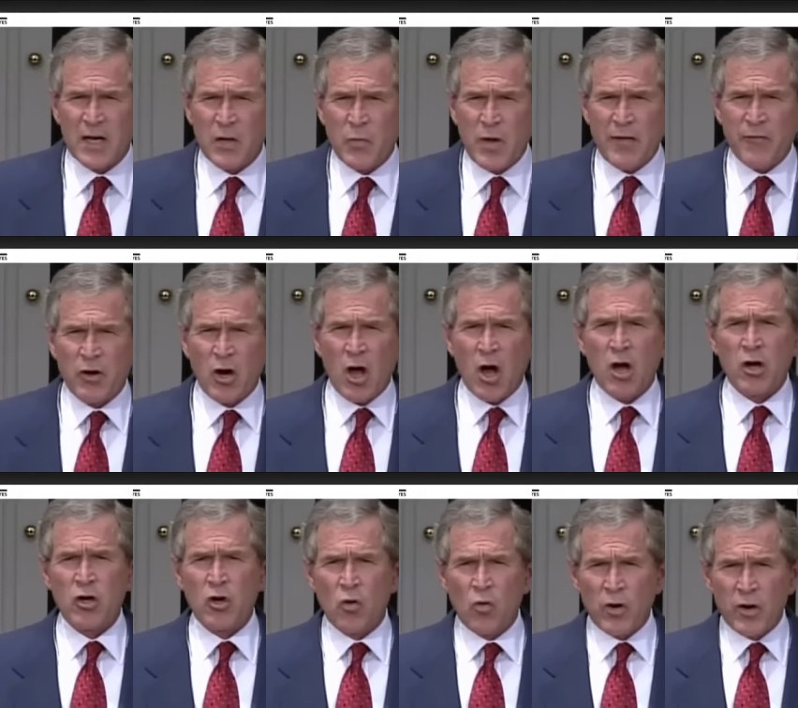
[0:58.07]
We have an
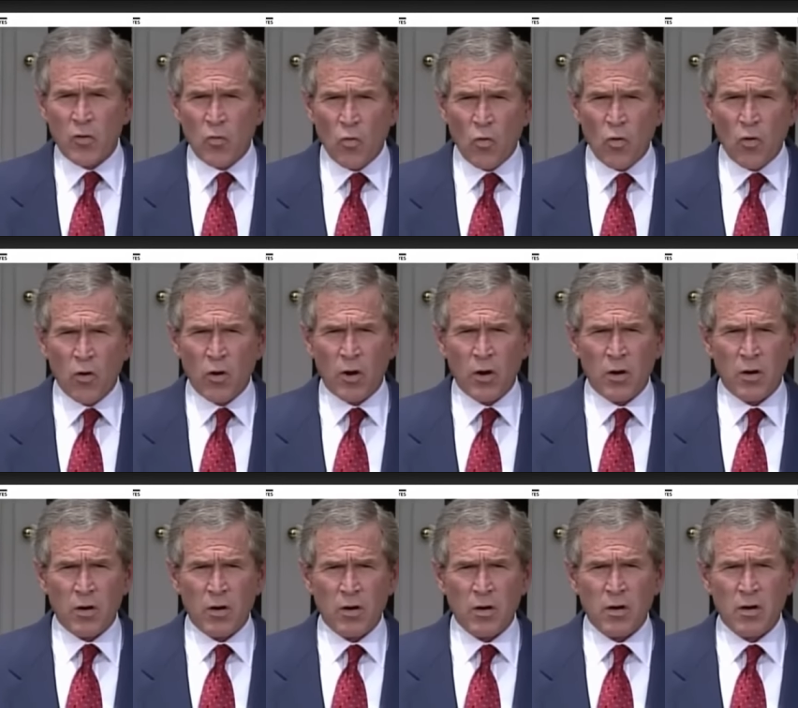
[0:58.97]
ongoing war
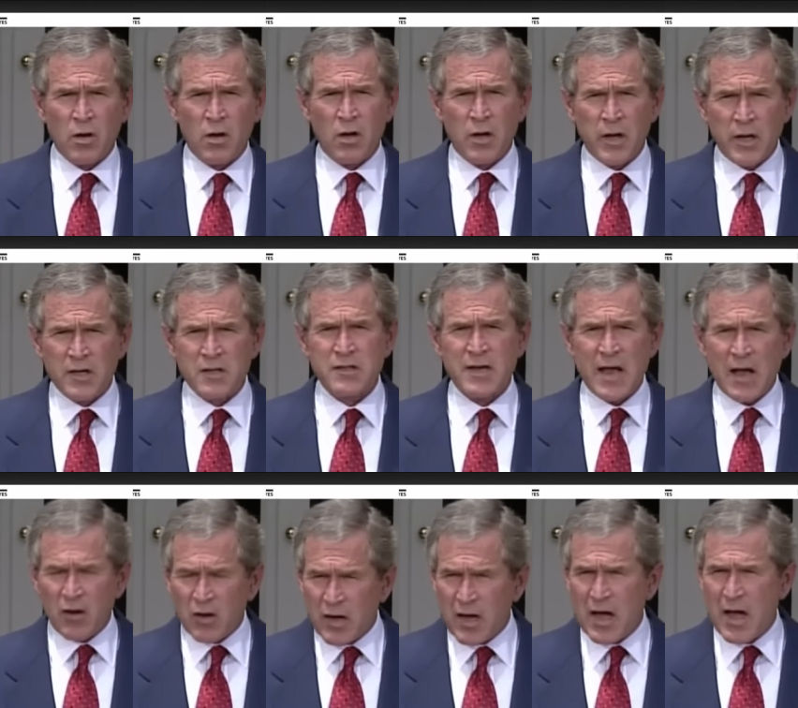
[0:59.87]
against
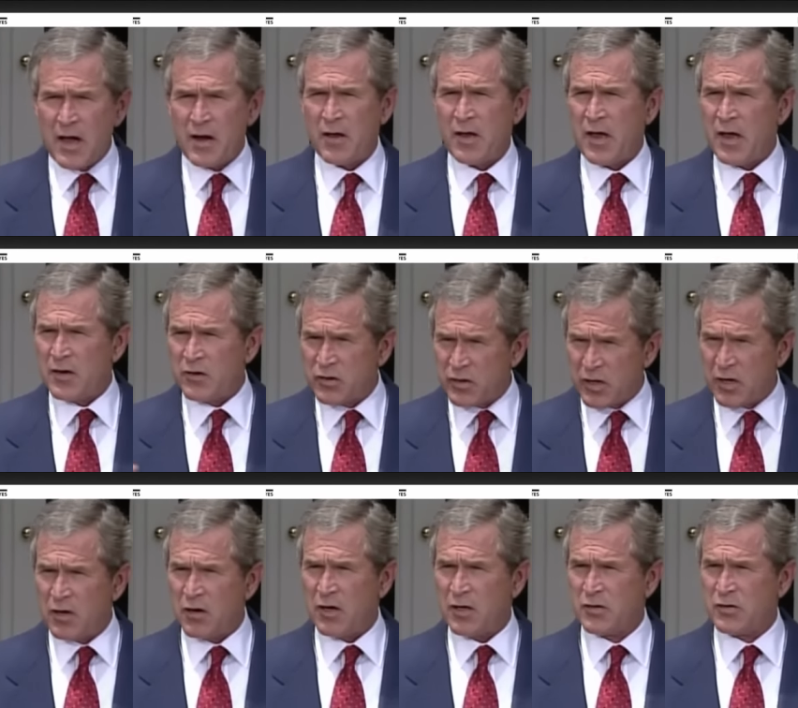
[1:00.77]
Al Qaeda and
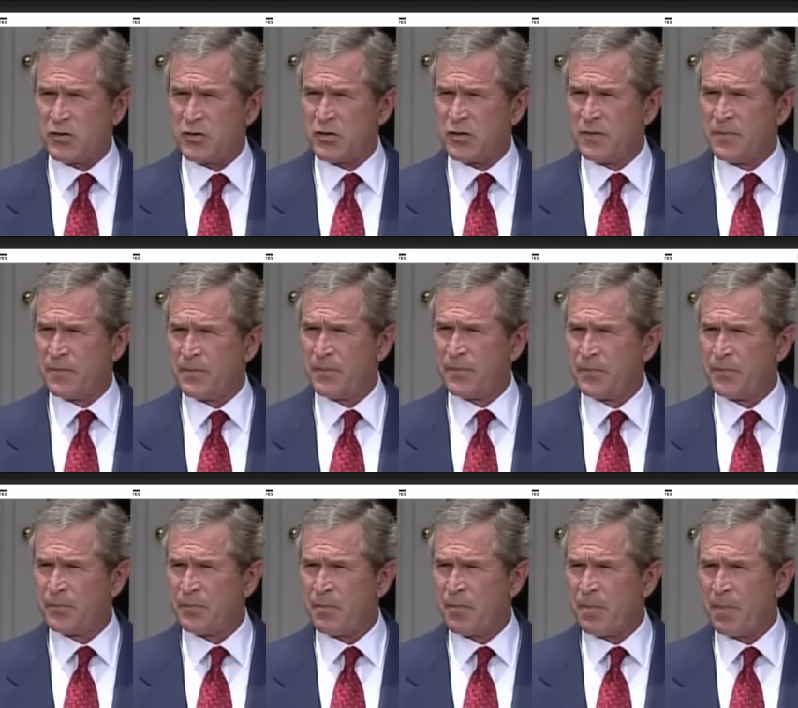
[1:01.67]
terrorists,
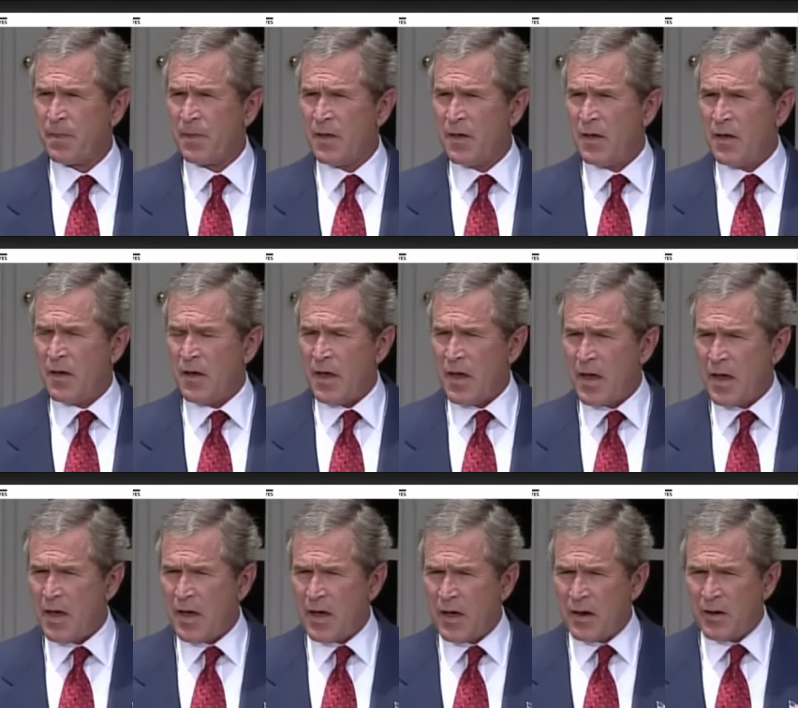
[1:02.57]

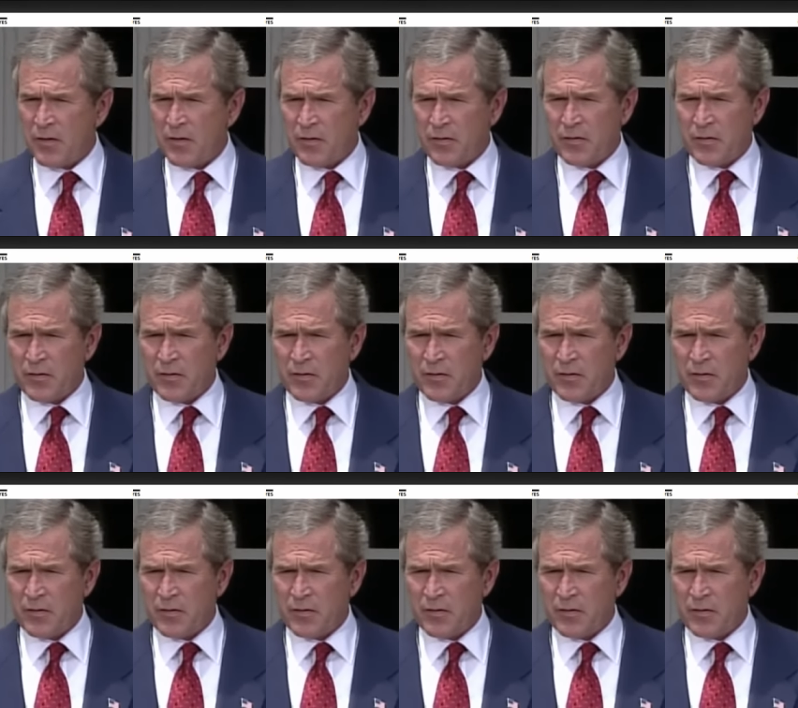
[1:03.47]
and